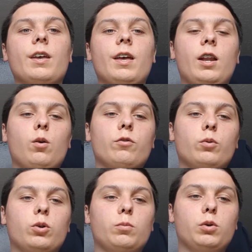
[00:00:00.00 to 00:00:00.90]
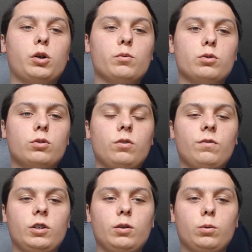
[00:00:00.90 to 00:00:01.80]
Hello everyone and welcome to a new
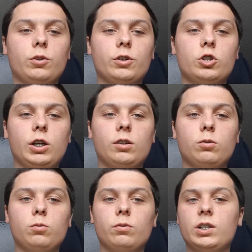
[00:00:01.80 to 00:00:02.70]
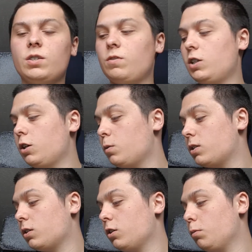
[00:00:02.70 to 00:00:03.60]
video on the channel. This video is
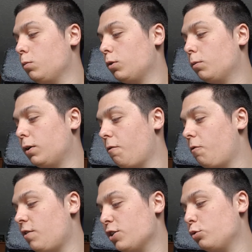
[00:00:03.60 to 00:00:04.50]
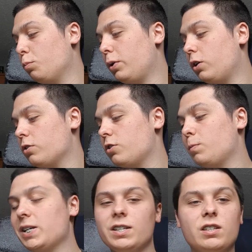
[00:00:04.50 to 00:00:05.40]
going to be one of my final parts of
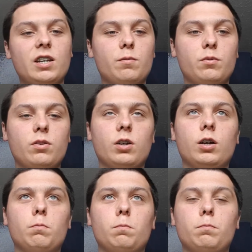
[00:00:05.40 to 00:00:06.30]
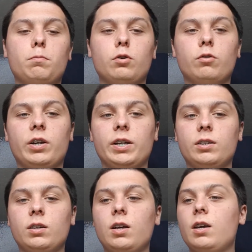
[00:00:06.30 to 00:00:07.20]
my in-depth
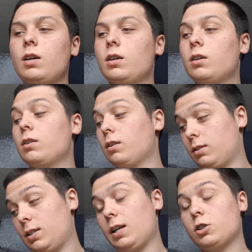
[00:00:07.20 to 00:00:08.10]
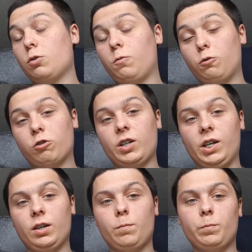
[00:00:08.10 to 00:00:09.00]
Blu-ray slash
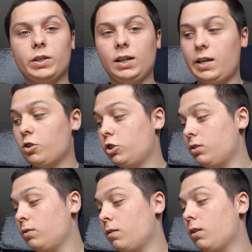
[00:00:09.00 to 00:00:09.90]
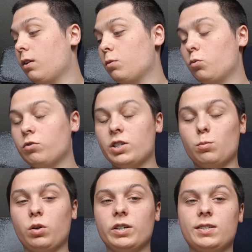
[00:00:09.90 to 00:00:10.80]
4K collection. The
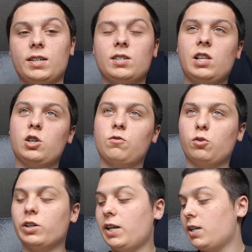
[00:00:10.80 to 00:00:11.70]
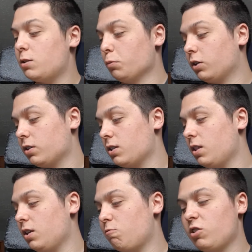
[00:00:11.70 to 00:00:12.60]
reason why I say slash 4K is because
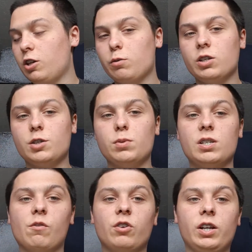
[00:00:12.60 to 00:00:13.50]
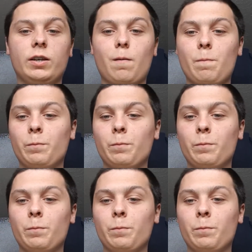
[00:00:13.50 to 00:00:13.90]
this video is specifically